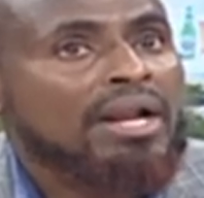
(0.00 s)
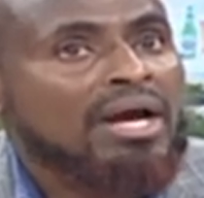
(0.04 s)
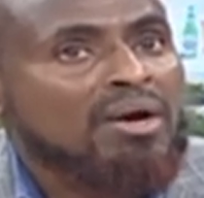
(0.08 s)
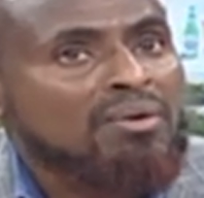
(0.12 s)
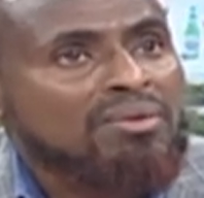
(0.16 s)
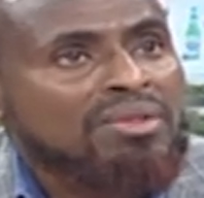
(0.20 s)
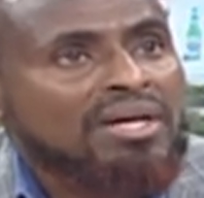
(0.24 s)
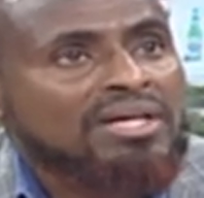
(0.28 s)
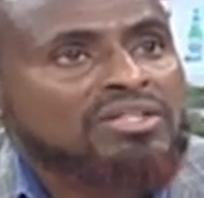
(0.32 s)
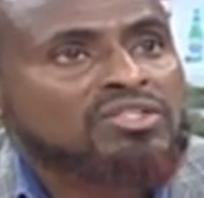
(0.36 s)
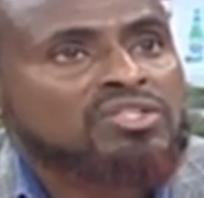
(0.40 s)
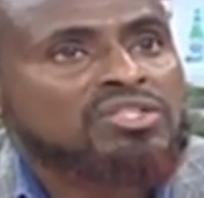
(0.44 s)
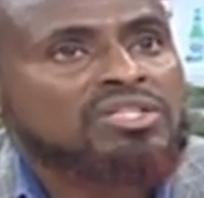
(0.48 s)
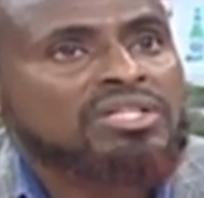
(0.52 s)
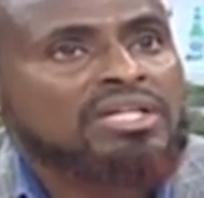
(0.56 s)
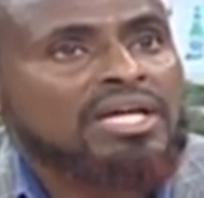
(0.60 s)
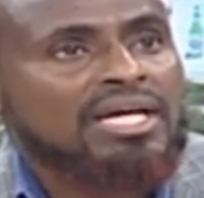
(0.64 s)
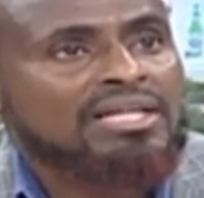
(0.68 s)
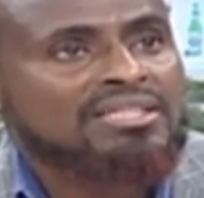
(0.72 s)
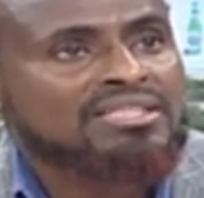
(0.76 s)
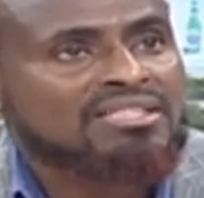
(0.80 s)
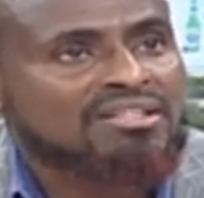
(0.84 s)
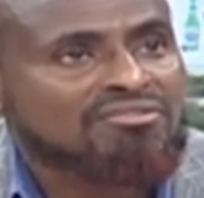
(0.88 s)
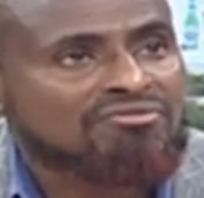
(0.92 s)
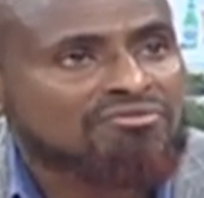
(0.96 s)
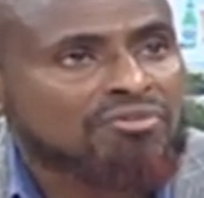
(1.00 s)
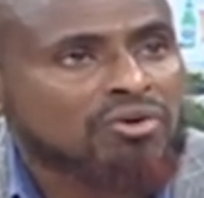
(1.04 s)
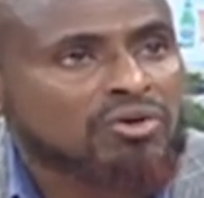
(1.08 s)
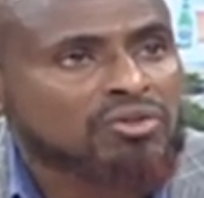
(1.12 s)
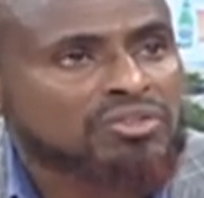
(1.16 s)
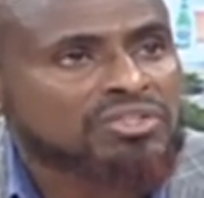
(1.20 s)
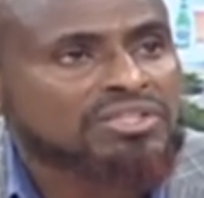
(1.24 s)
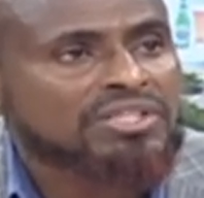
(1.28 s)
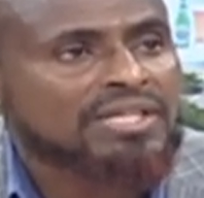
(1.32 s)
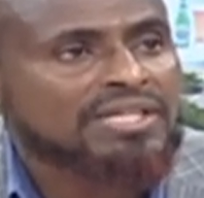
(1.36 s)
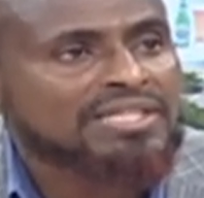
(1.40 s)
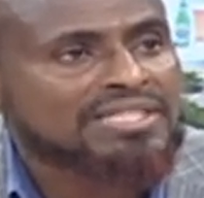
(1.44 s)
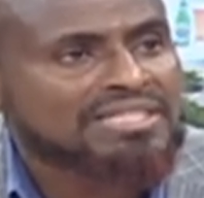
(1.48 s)
that he has the
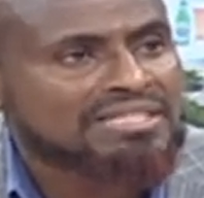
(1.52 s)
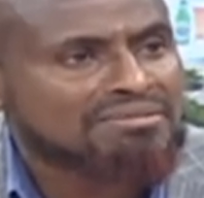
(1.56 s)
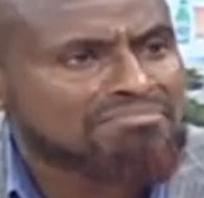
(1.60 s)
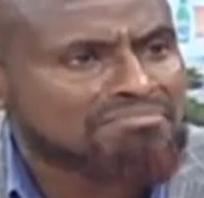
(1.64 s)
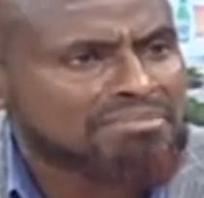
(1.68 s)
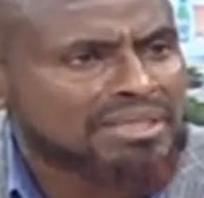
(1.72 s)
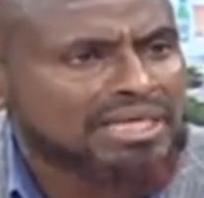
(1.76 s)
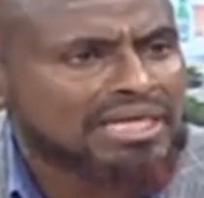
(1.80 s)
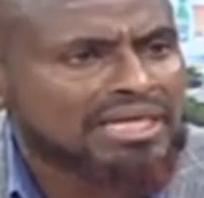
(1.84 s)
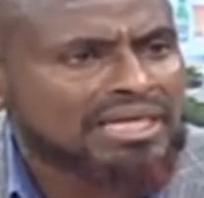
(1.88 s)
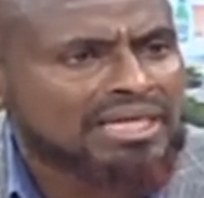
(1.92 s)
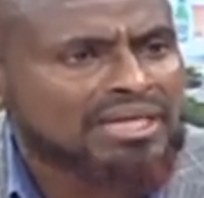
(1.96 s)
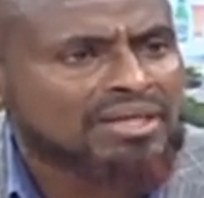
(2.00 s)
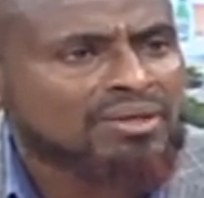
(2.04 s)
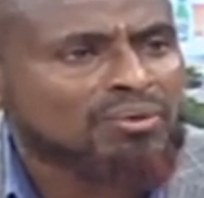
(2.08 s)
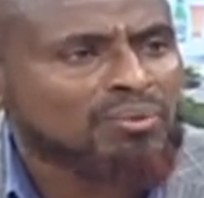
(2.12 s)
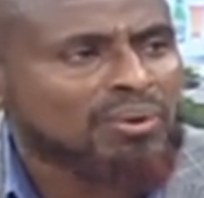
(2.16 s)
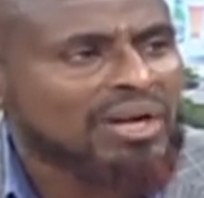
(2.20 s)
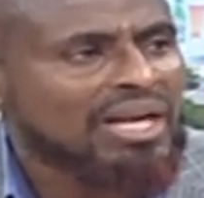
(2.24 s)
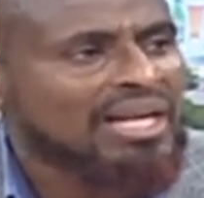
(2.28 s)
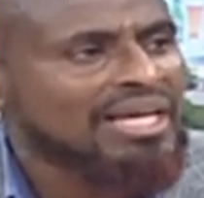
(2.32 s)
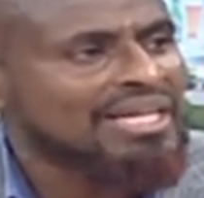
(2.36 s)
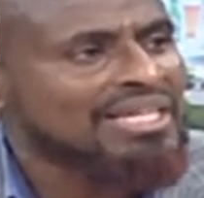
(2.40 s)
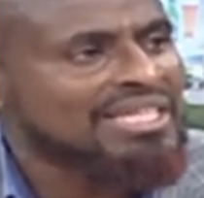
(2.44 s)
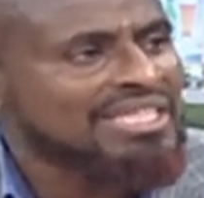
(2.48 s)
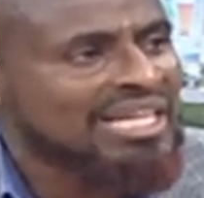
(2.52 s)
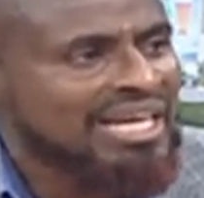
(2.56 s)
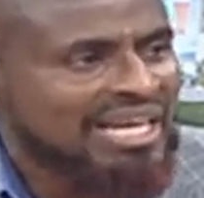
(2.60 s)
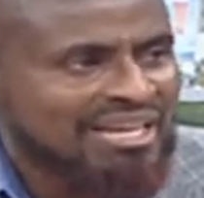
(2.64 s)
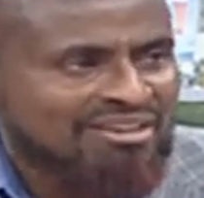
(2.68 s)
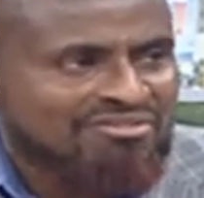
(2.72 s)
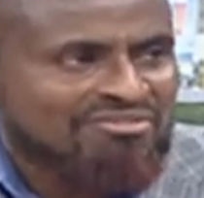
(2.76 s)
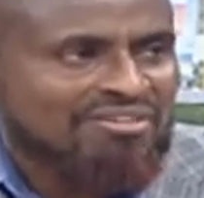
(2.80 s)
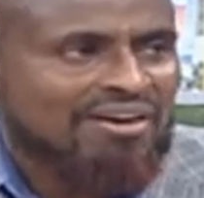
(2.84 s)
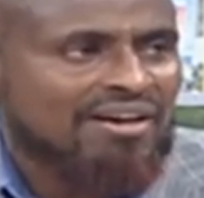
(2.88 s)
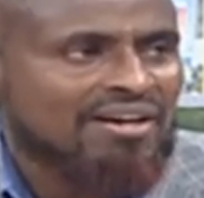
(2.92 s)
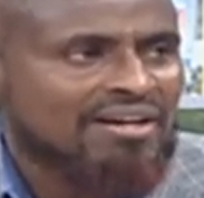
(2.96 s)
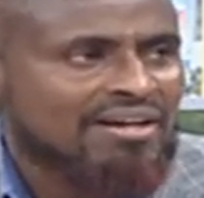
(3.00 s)
vote, he has the money, will he
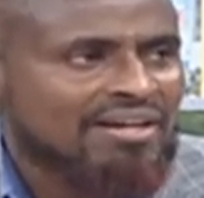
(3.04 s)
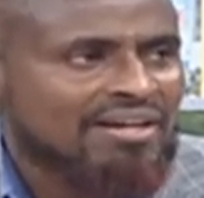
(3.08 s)
deliver?